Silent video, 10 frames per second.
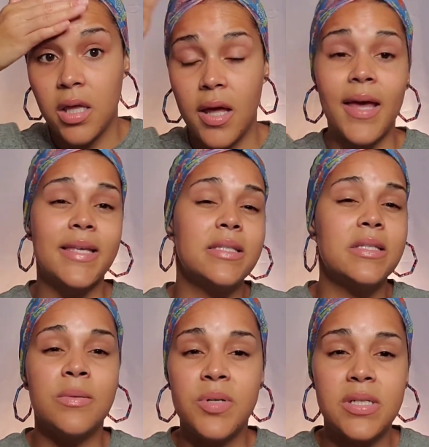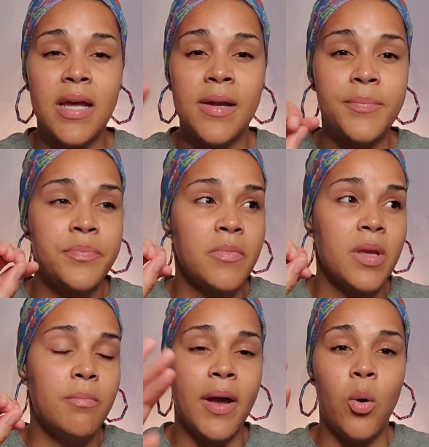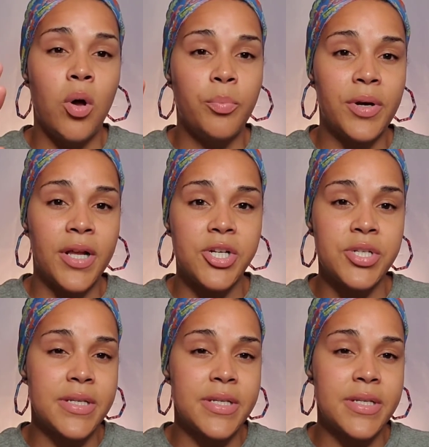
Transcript: I guess summertime, my oil production